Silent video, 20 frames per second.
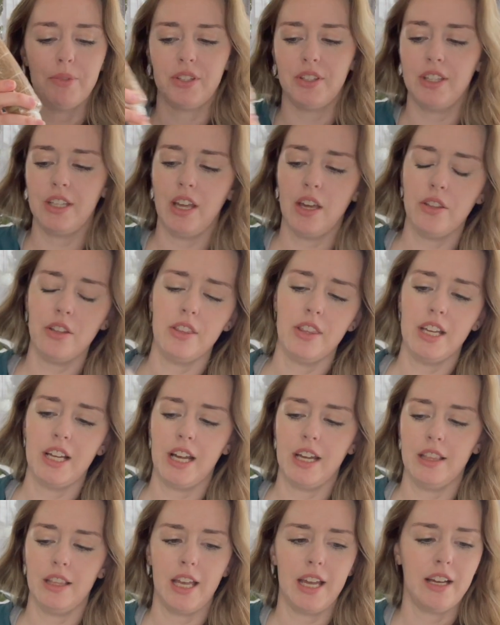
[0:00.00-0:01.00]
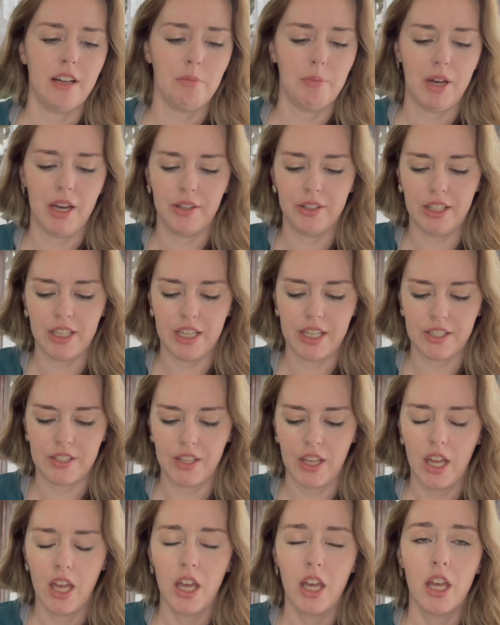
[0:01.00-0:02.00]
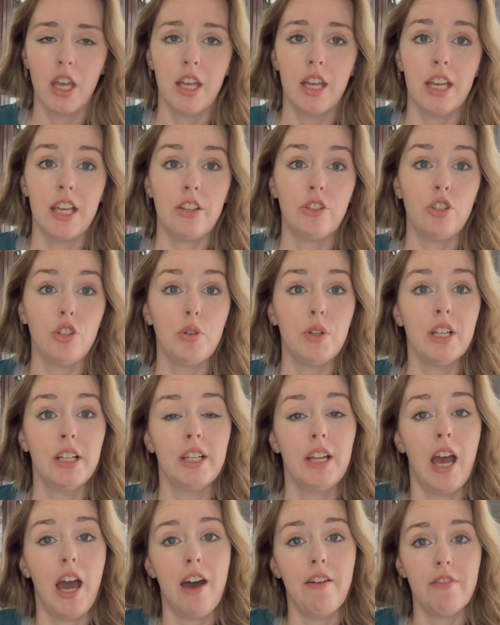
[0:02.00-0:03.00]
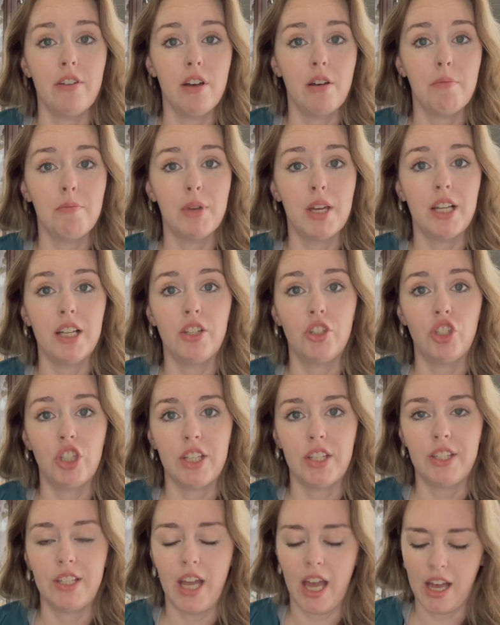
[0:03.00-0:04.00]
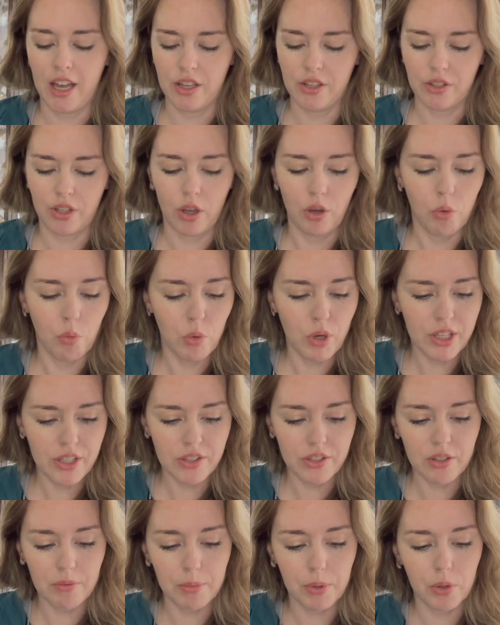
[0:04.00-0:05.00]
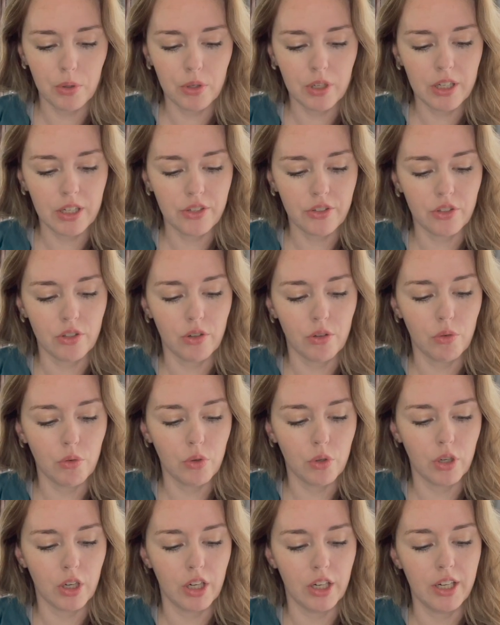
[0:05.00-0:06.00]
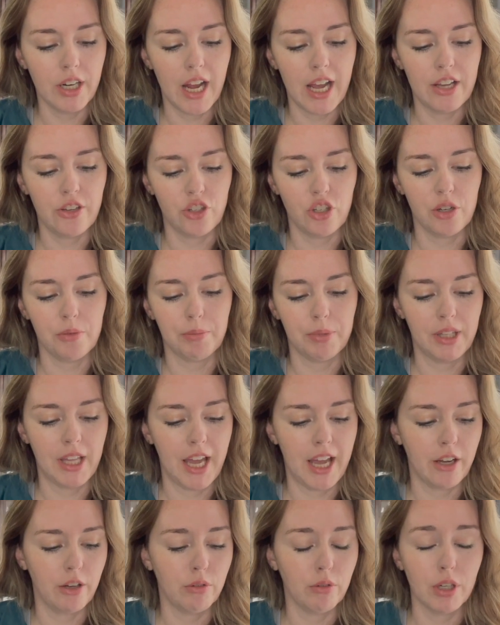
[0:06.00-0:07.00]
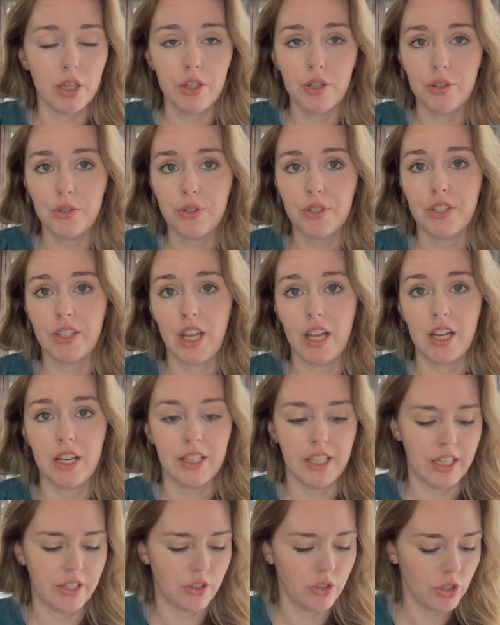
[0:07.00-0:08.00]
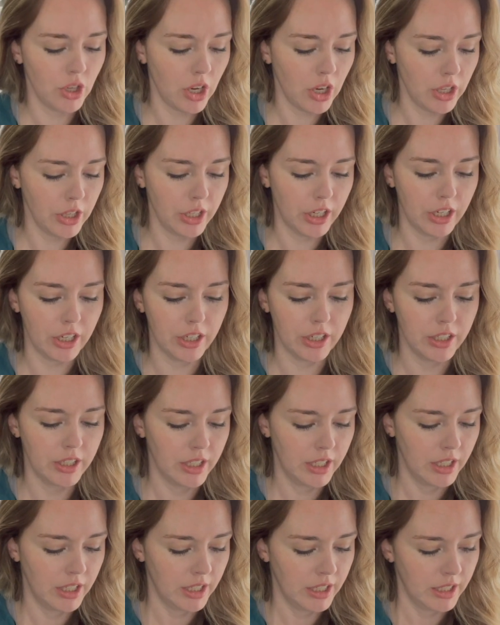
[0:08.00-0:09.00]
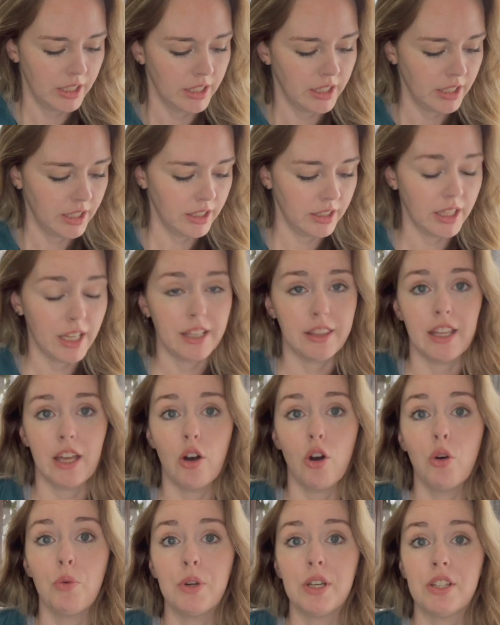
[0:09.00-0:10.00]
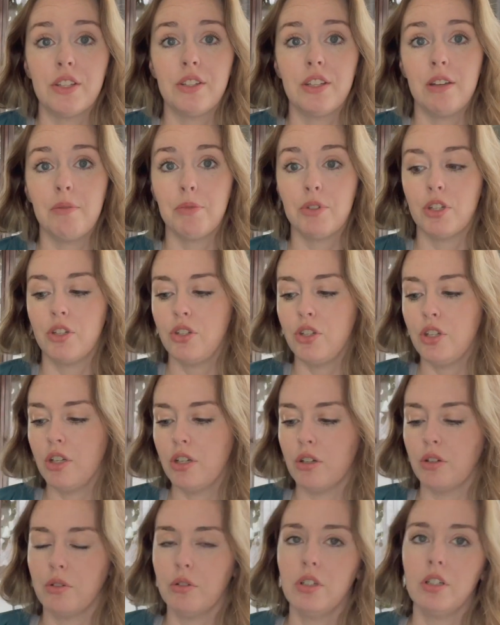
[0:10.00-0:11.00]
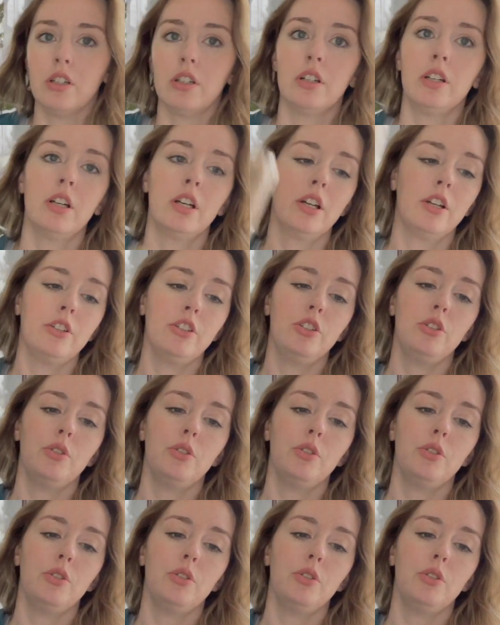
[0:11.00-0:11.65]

The other thing I like about these is you can have them just as one support, or as your plant grows and gets taller, like they always seem to do, you